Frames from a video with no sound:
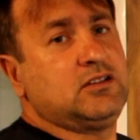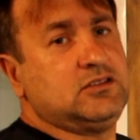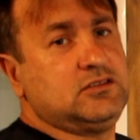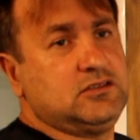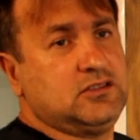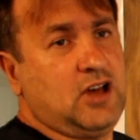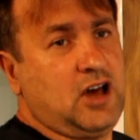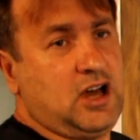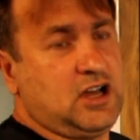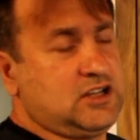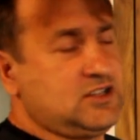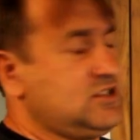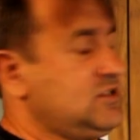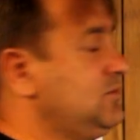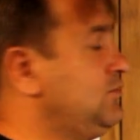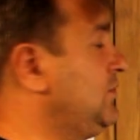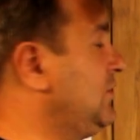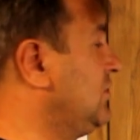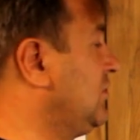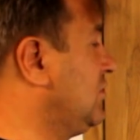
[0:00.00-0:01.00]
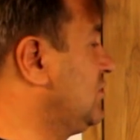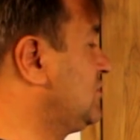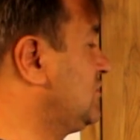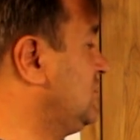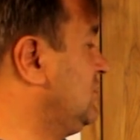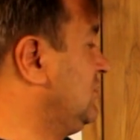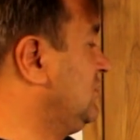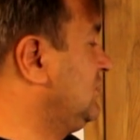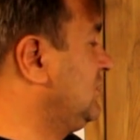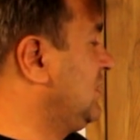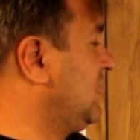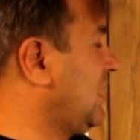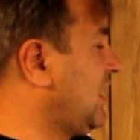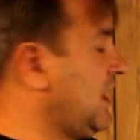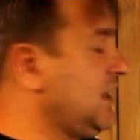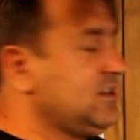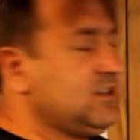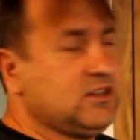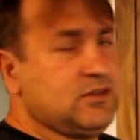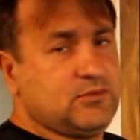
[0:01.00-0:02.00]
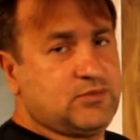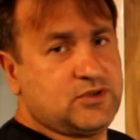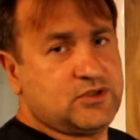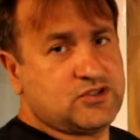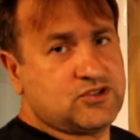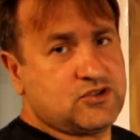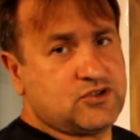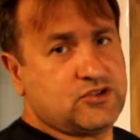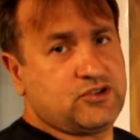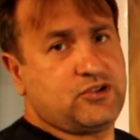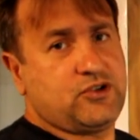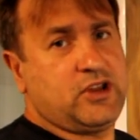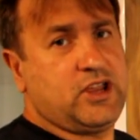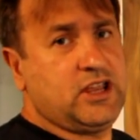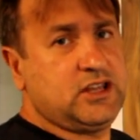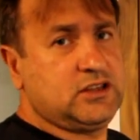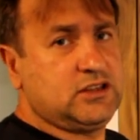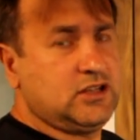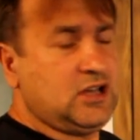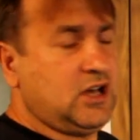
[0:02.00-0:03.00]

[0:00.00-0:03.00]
NOx because the high temperature create